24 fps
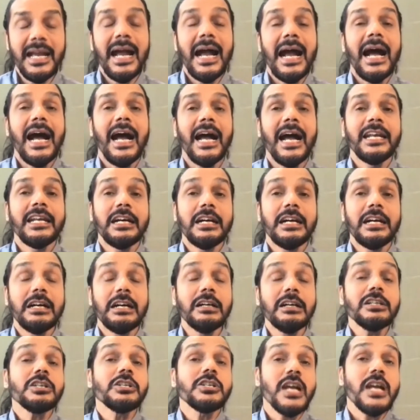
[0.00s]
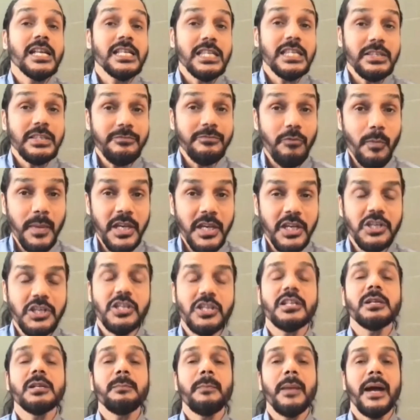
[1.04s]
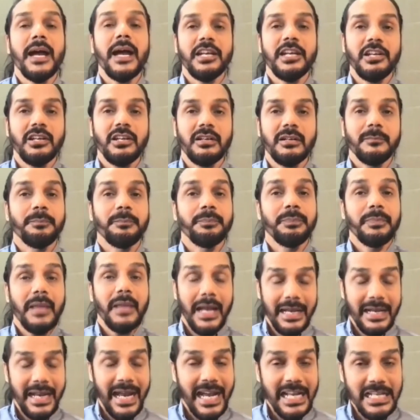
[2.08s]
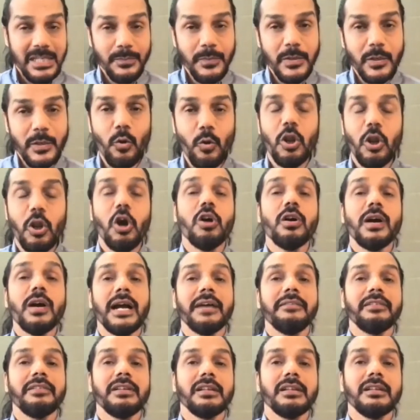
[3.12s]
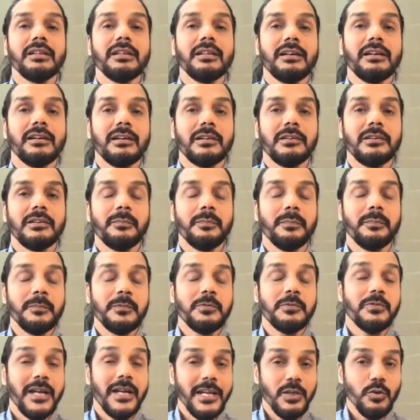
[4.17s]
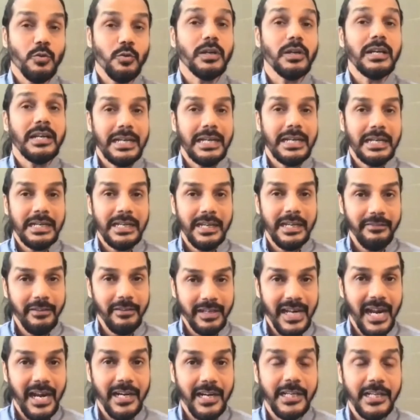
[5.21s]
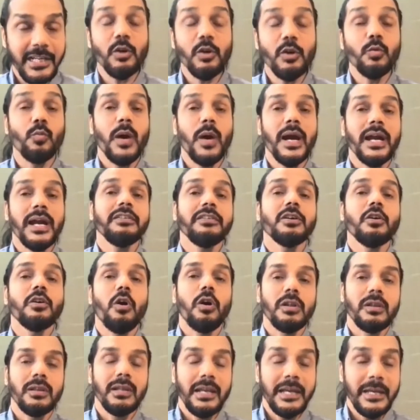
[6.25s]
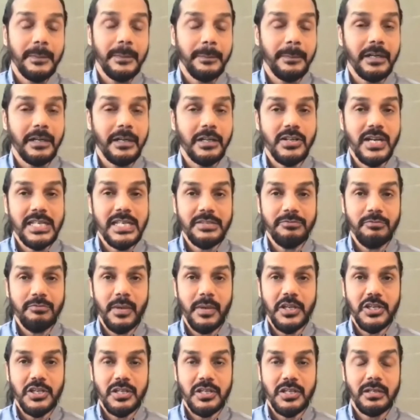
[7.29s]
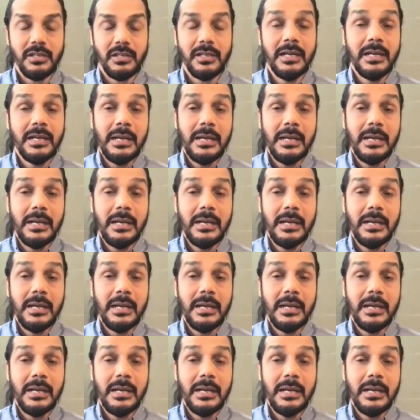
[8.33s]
and a transformational pioneer. And as we go along, I will try to give a clarity on why we call him a transformational